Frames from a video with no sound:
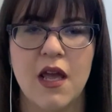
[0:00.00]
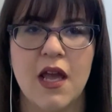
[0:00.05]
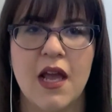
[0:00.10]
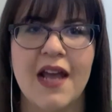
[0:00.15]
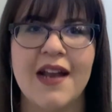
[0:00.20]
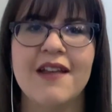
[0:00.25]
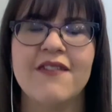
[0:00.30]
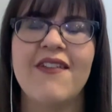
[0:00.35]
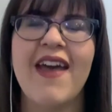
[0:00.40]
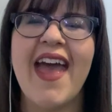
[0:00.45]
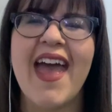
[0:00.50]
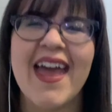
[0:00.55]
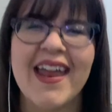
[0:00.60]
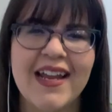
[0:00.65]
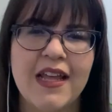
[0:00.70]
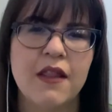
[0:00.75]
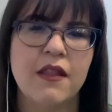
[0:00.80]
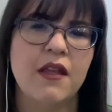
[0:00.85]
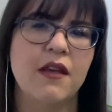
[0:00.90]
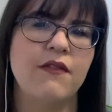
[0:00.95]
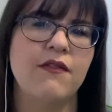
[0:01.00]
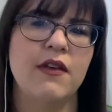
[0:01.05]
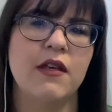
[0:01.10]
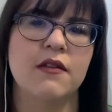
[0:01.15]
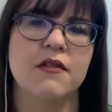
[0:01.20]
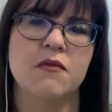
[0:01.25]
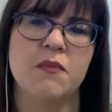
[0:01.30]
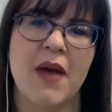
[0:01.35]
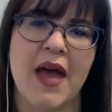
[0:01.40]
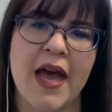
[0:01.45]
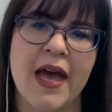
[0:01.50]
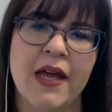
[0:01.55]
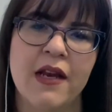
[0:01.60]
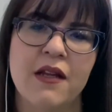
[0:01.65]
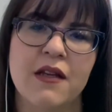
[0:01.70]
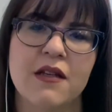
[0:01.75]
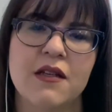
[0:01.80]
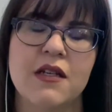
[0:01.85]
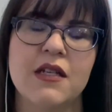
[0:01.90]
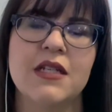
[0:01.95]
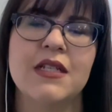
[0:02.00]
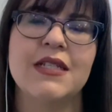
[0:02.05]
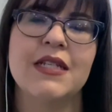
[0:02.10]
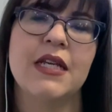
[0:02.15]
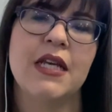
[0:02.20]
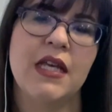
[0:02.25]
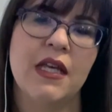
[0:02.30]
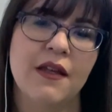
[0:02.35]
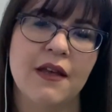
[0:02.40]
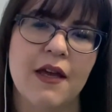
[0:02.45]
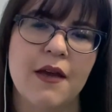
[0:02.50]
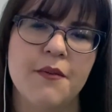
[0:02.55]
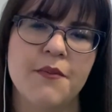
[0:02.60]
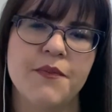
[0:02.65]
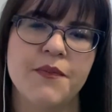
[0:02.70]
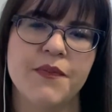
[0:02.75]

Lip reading: and if anything feels bad, to heal it.